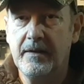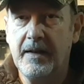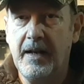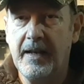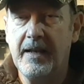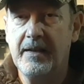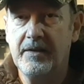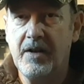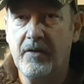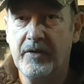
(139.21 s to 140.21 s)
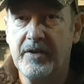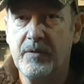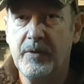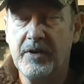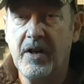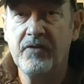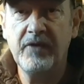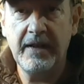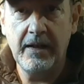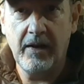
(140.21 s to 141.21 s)
click turrets, which I
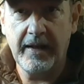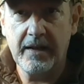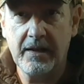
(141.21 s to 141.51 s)
really like.